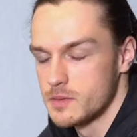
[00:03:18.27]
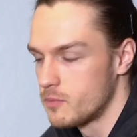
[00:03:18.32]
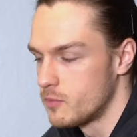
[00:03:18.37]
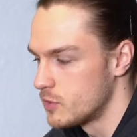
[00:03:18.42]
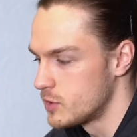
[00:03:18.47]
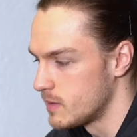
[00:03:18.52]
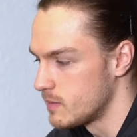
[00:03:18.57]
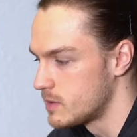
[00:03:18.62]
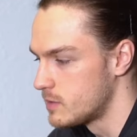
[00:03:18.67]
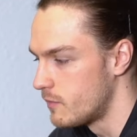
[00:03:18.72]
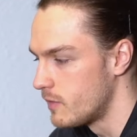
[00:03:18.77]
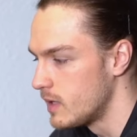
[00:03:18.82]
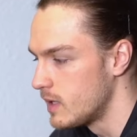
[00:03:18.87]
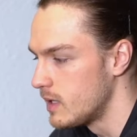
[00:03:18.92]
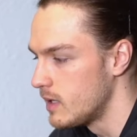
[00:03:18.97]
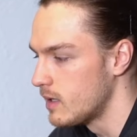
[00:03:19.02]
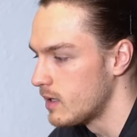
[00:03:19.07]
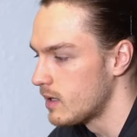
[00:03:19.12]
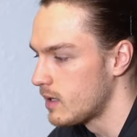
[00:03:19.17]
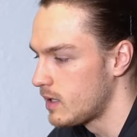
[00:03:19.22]
push-ups
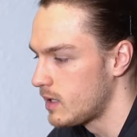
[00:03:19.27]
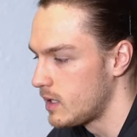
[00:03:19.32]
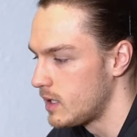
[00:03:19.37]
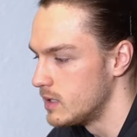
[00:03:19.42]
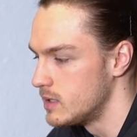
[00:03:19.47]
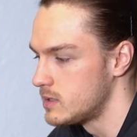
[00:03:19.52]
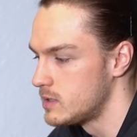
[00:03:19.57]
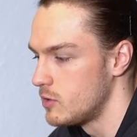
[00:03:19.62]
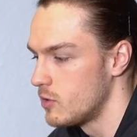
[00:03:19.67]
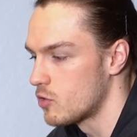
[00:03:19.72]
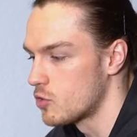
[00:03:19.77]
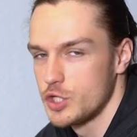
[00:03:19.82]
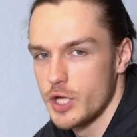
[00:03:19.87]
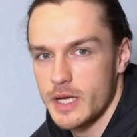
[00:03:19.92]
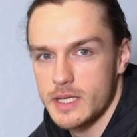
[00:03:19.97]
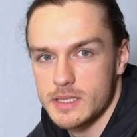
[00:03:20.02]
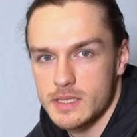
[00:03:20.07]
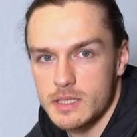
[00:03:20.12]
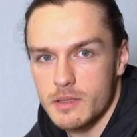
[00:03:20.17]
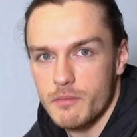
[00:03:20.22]
really hits your
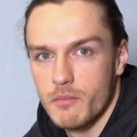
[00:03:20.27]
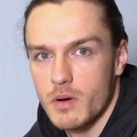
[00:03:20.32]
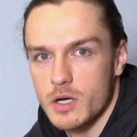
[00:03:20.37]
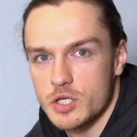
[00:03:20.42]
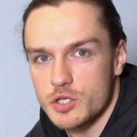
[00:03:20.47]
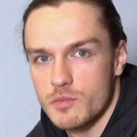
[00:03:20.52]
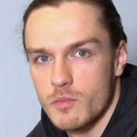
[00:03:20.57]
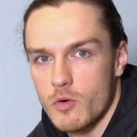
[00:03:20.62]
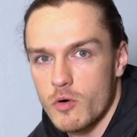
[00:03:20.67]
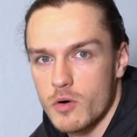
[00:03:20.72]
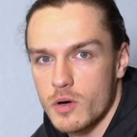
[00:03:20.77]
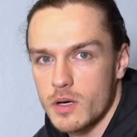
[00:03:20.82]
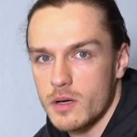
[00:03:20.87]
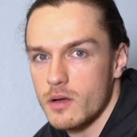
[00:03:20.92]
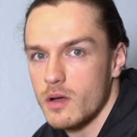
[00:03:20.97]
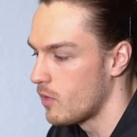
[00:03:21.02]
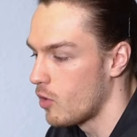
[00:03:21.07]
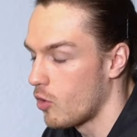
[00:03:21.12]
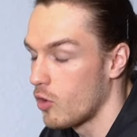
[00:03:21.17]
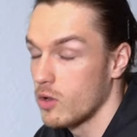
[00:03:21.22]
chest much more,
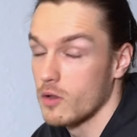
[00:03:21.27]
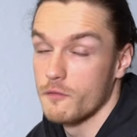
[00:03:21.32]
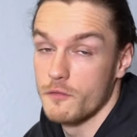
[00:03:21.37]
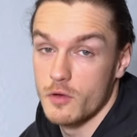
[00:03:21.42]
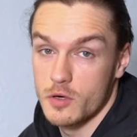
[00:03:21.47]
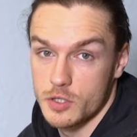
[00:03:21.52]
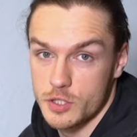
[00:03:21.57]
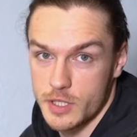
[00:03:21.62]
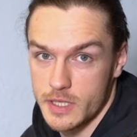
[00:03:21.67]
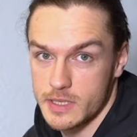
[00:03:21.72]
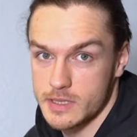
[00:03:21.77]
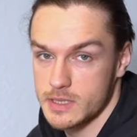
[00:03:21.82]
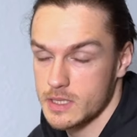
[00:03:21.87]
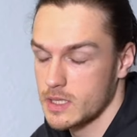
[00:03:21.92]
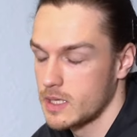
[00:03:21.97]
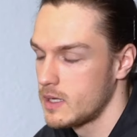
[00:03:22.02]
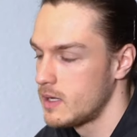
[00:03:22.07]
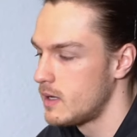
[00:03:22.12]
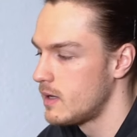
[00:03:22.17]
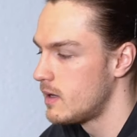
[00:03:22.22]
all of your chest,
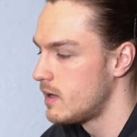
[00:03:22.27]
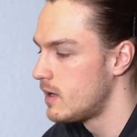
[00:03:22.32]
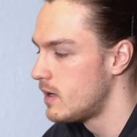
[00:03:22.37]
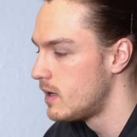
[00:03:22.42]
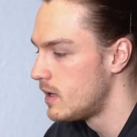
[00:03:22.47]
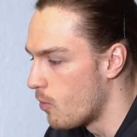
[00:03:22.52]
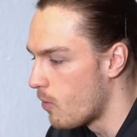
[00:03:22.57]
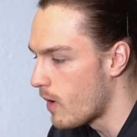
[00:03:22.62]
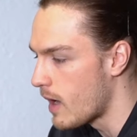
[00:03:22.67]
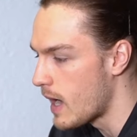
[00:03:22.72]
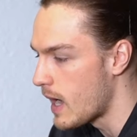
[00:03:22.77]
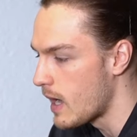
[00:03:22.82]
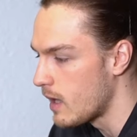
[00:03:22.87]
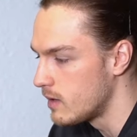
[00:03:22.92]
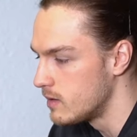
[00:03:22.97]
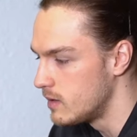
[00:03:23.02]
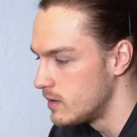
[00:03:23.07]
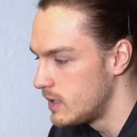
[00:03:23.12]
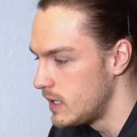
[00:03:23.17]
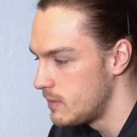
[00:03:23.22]
while
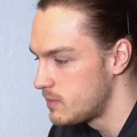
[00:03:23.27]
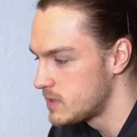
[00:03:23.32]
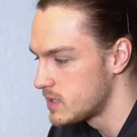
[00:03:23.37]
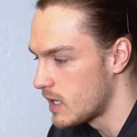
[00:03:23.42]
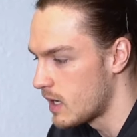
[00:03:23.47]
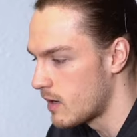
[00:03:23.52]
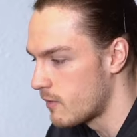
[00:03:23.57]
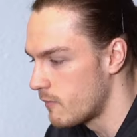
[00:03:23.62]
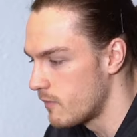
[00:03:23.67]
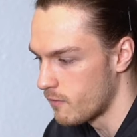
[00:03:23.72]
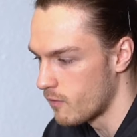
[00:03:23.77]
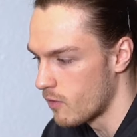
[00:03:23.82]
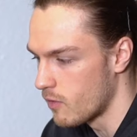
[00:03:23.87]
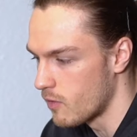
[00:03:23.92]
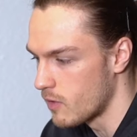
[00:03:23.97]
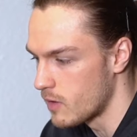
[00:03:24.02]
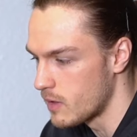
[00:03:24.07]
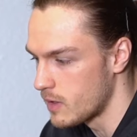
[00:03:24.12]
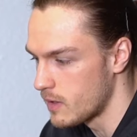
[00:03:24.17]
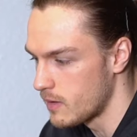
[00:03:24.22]
the dips are
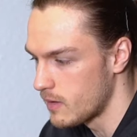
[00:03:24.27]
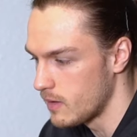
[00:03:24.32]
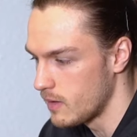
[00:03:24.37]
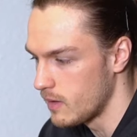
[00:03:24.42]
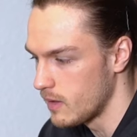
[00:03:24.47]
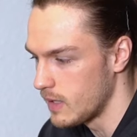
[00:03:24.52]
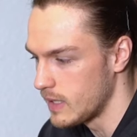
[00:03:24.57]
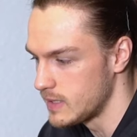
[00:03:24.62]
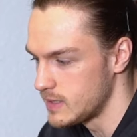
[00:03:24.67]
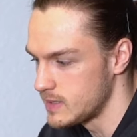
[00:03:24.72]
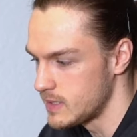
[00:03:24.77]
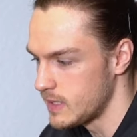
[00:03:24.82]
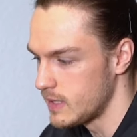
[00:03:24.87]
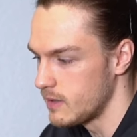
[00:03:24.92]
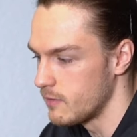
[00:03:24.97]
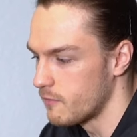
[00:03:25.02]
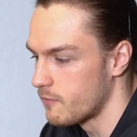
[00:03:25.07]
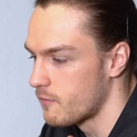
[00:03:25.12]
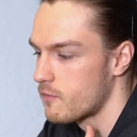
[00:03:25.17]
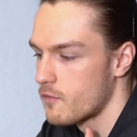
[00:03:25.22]
for, let's say,
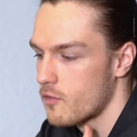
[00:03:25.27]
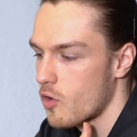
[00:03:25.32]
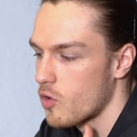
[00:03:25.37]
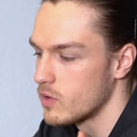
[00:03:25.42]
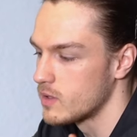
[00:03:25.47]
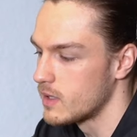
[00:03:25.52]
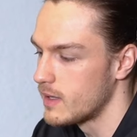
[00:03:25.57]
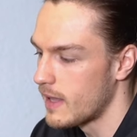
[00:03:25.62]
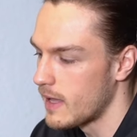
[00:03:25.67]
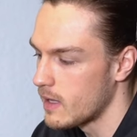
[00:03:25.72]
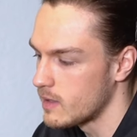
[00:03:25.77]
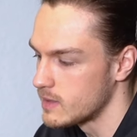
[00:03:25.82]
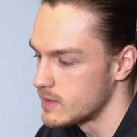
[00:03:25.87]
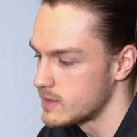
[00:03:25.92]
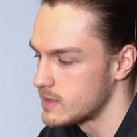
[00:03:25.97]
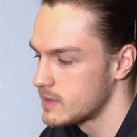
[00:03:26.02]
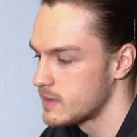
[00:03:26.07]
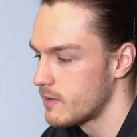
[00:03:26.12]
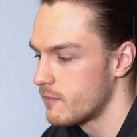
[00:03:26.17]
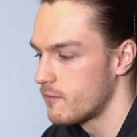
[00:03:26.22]
the front delts
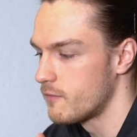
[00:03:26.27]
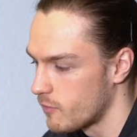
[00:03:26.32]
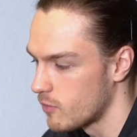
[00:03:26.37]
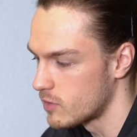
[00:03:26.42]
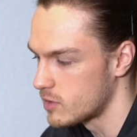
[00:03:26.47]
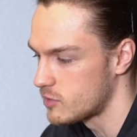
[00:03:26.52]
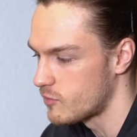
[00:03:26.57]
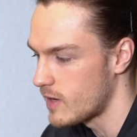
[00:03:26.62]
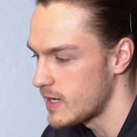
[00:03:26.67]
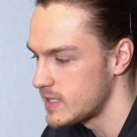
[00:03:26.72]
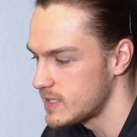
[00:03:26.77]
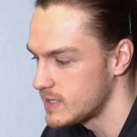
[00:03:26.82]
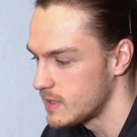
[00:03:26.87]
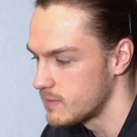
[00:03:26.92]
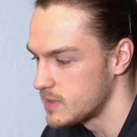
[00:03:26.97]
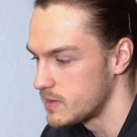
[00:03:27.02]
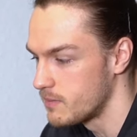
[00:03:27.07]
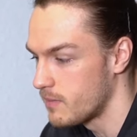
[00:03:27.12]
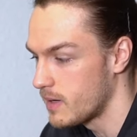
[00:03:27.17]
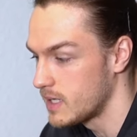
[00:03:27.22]
for
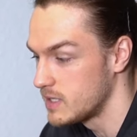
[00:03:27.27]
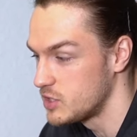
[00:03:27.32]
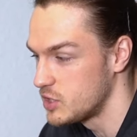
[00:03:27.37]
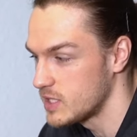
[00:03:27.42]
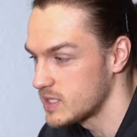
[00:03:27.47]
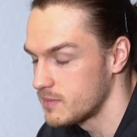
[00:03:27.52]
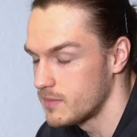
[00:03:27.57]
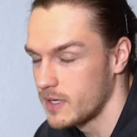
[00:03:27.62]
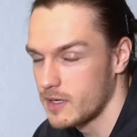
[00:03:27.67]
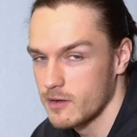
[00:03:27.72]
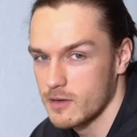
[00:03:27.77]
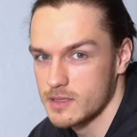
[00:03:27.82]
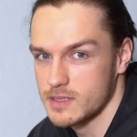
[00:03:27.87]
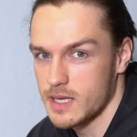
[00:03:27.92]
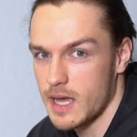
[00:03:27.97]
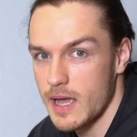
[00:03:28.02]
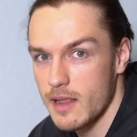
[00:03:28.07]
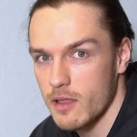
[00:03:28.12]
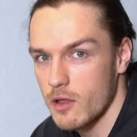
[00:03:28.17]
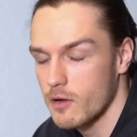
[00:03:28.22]
triceps. But just because
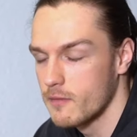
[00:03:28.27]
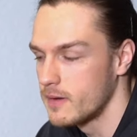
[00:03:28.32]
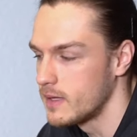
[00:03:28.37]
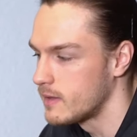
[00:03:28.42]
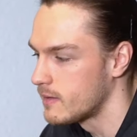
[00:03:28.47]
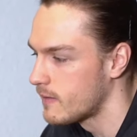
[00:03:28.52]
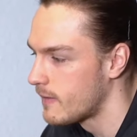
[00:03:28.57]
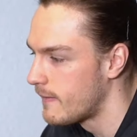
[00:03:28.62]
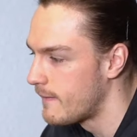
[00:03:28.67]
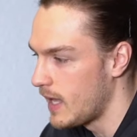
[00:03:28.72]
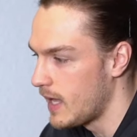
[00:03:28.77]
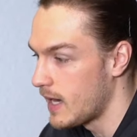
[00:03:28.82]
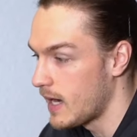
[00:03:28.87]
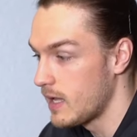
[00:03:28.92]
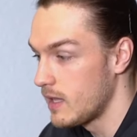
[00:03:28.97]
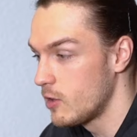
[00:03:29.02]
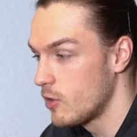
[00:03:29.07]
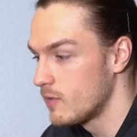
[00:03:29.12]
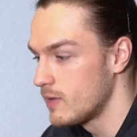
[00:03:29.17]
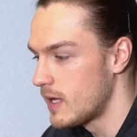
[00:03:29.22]
I love it and I
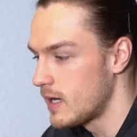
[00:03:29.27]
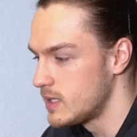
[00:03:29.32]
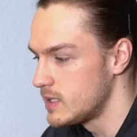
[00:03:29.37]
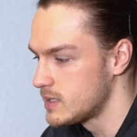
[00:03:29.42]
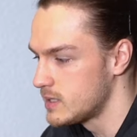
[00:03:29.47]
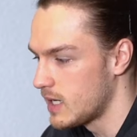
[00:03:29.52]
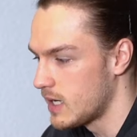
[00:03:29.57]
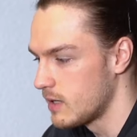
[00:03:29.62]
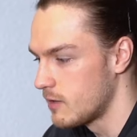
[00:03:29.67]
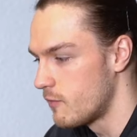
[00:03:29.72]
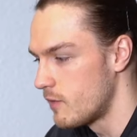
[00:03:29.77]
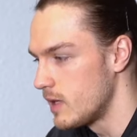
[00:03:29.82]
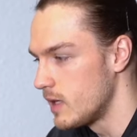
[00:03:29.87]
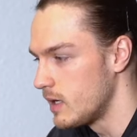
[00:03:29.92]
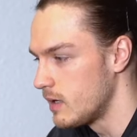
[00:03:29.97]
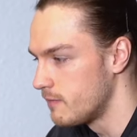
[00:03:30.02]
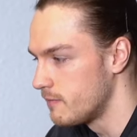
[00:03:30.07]
know that it's not really